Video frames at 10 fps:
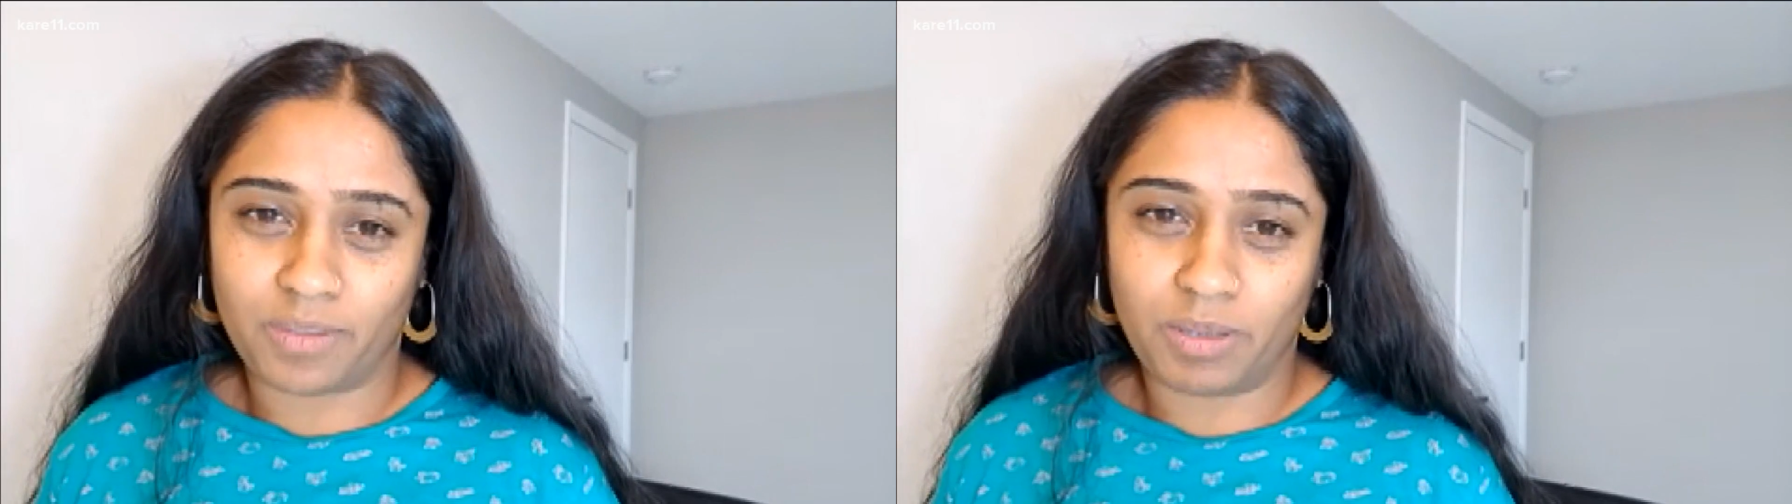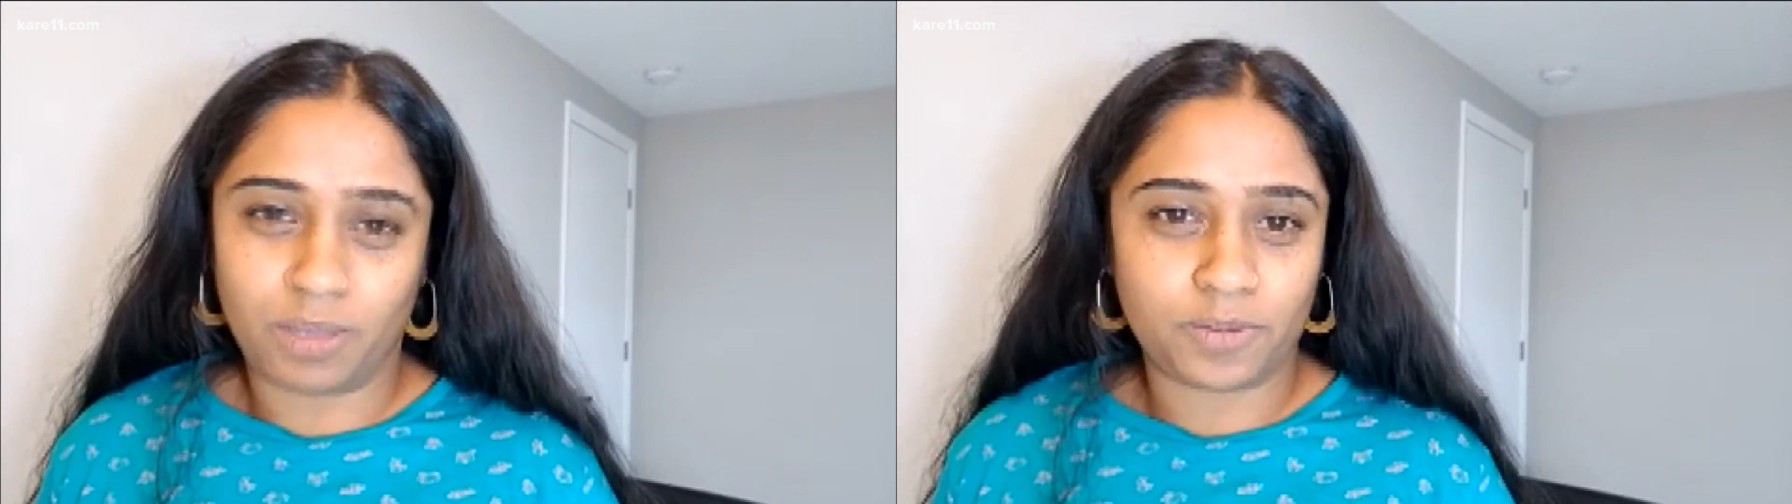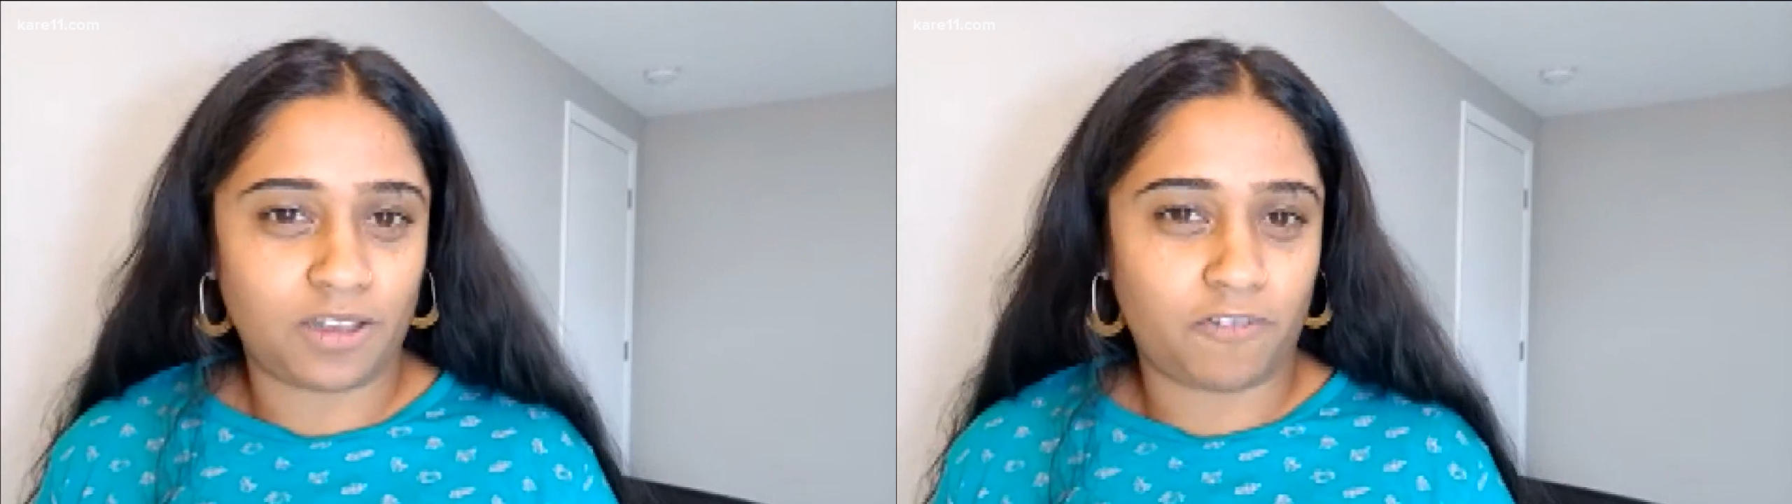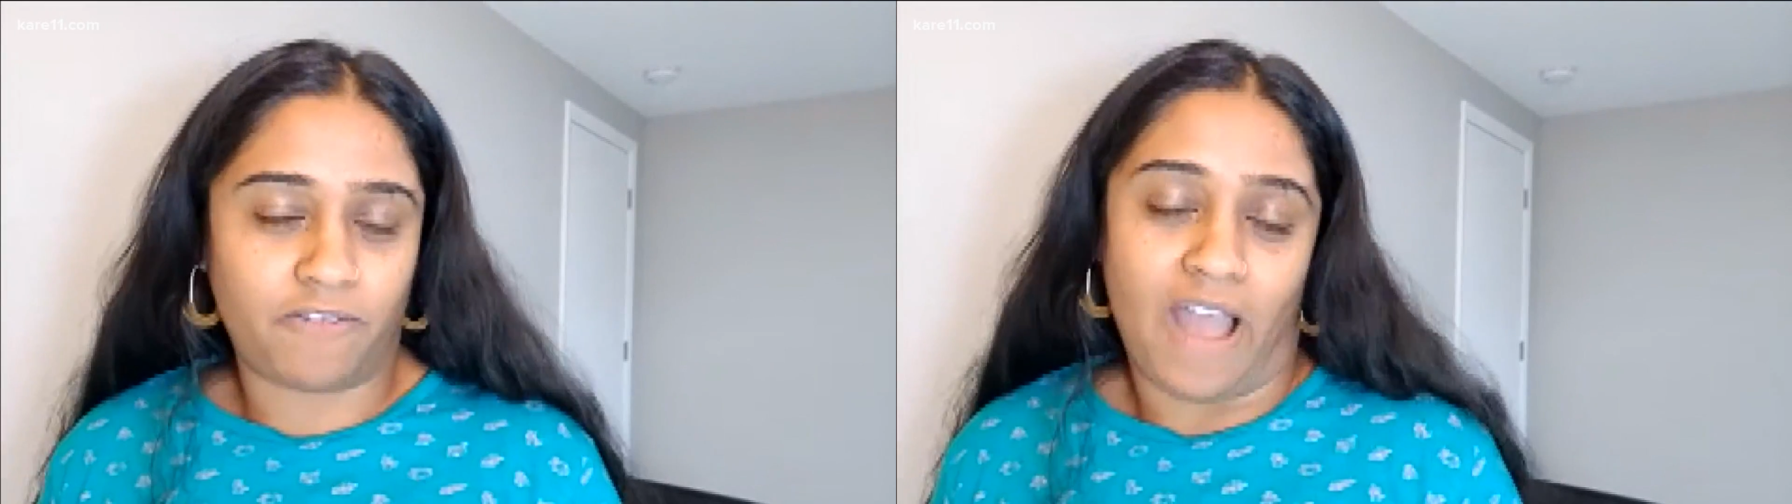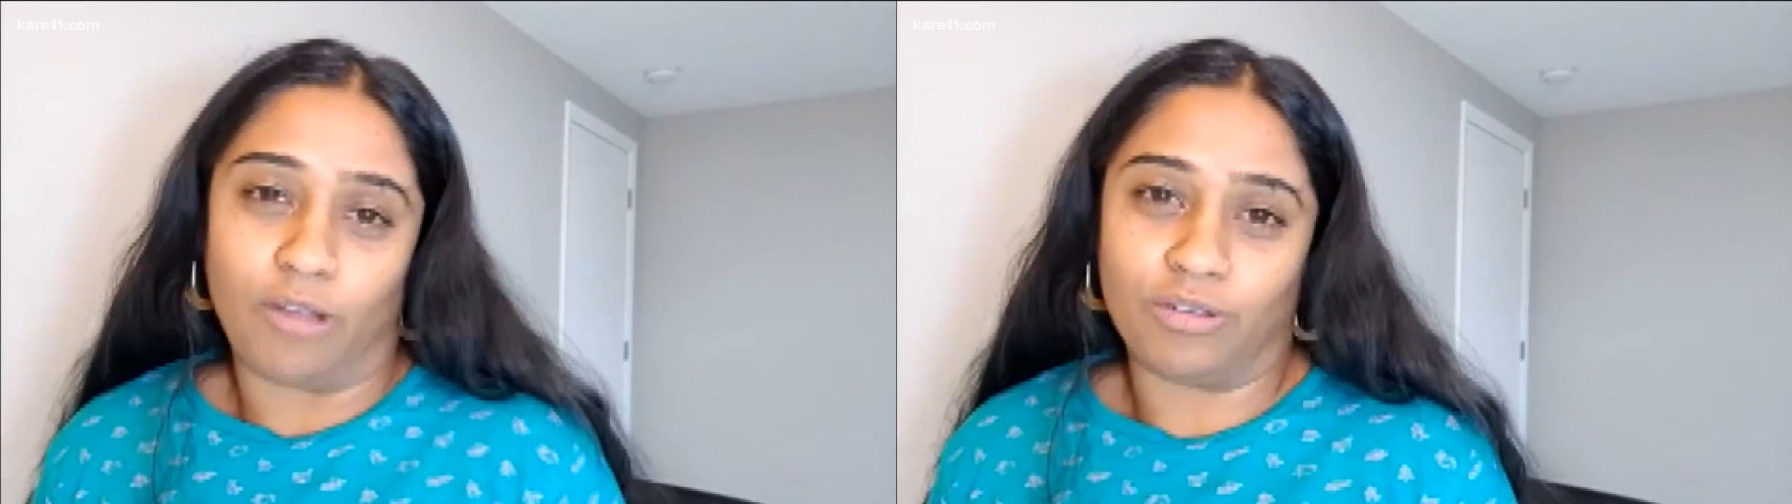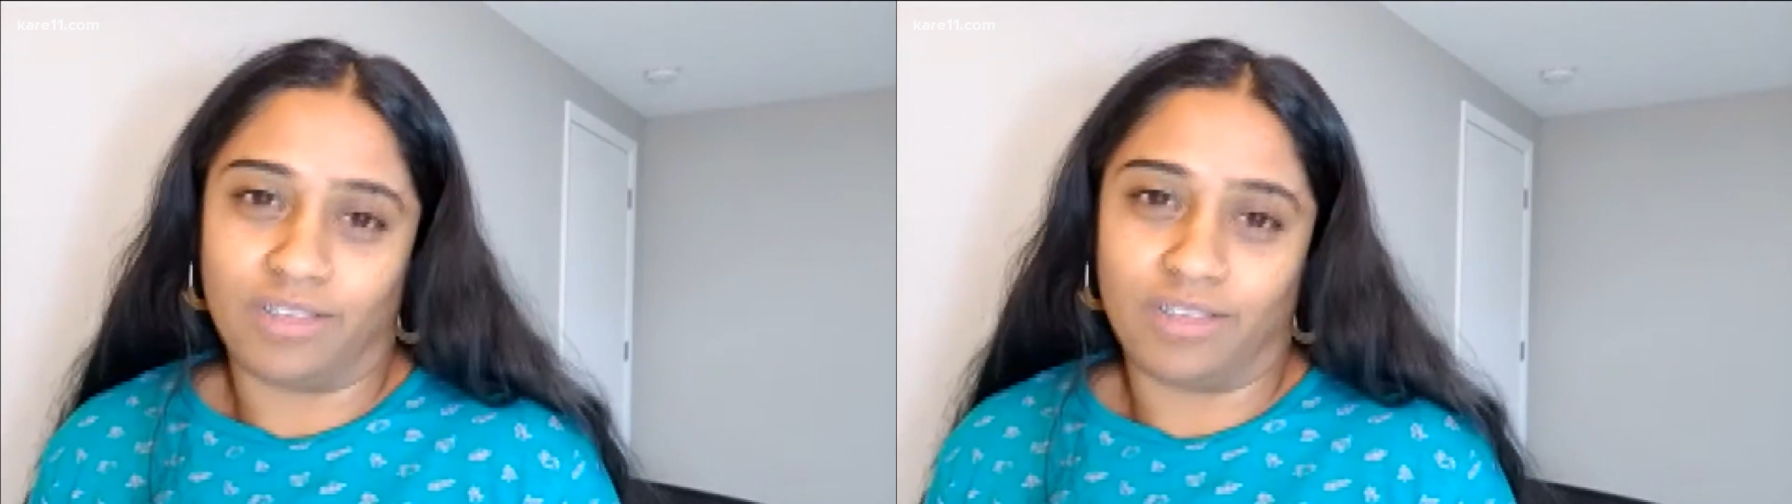people have found